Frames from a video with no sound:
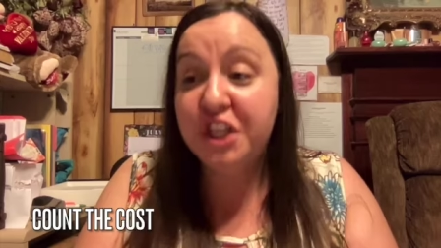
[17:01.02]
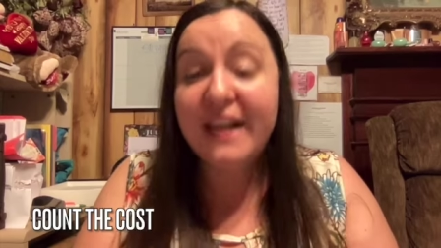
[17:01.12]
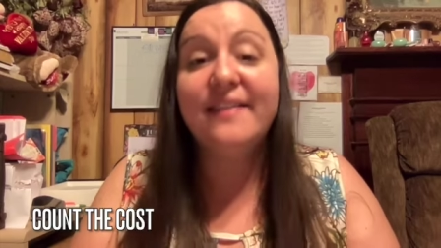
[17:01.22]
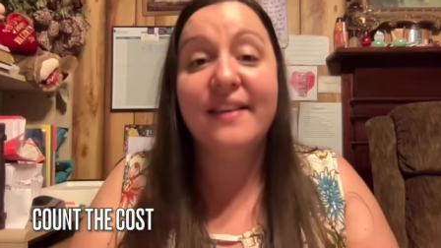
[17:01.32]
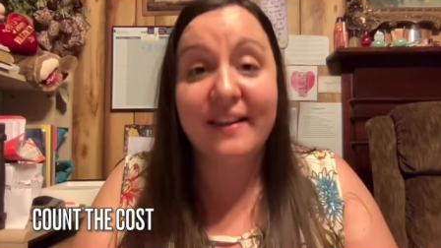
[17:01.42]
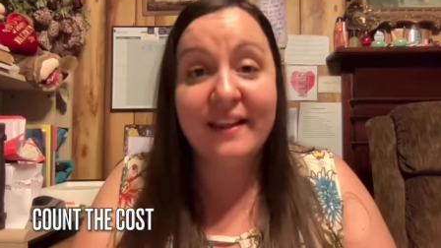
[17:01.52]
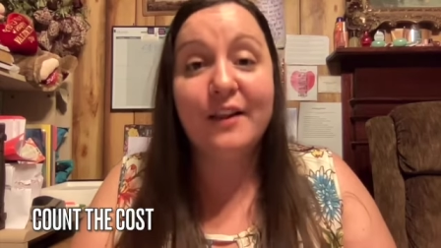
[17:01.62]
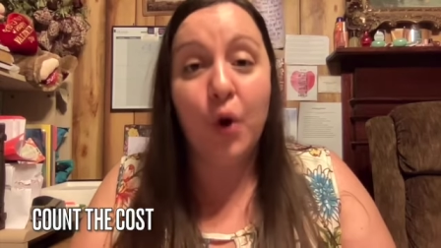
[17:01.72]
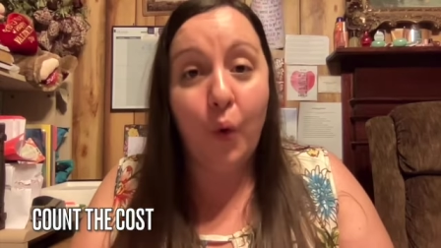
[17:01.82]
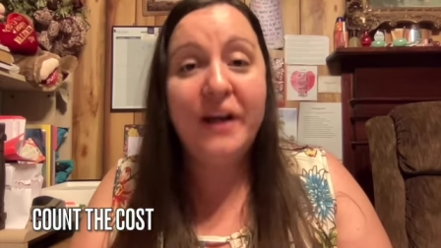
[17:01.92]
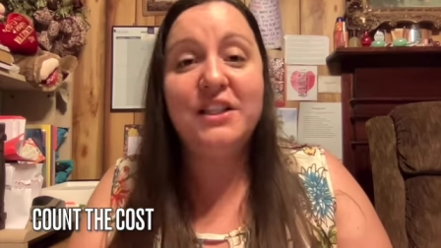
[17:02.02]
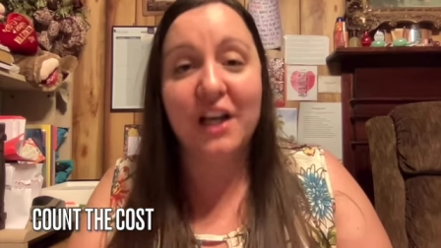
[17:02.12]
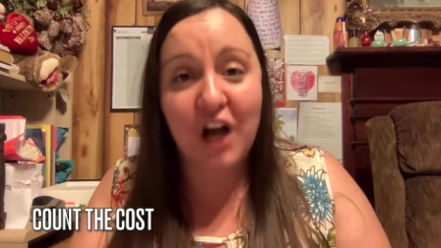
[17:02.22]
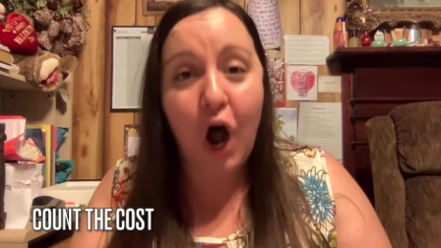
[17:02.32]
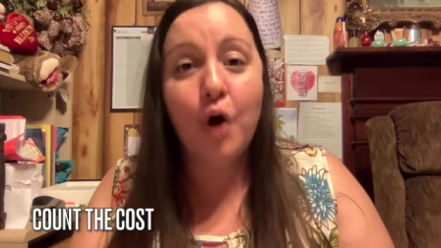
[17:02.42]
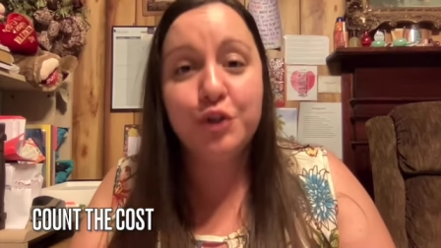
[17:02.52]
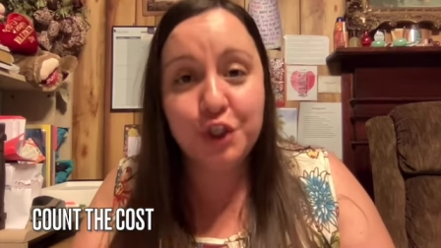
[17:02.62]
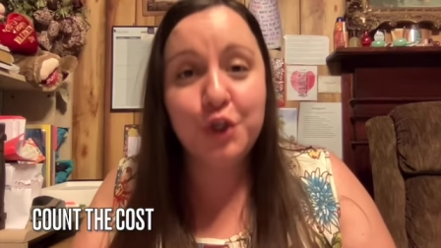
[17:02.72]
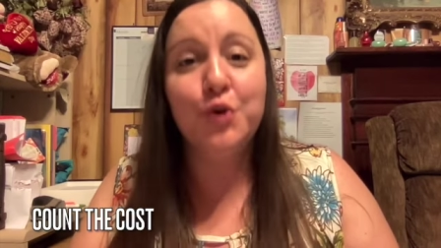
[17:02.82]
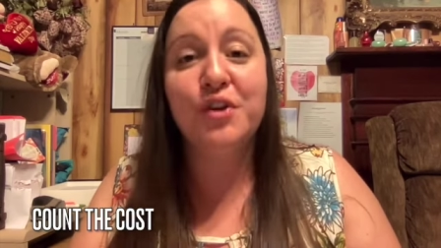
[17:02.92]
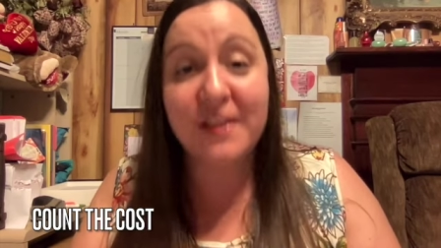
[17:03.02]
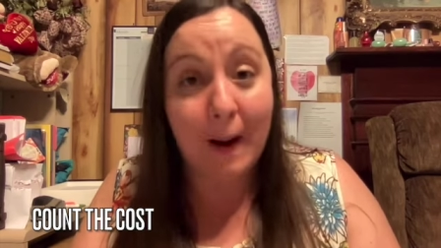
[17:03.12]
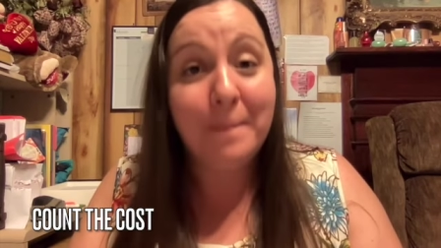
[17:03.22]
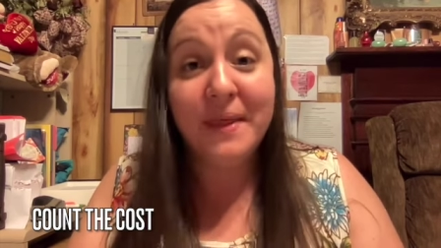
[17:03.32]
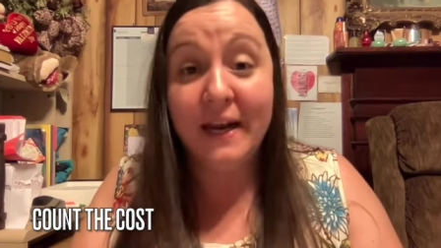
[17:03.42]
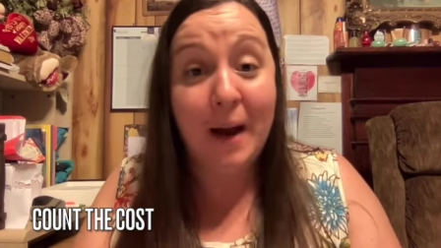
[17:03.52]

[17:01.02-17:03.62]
Jesus is going to cost you something.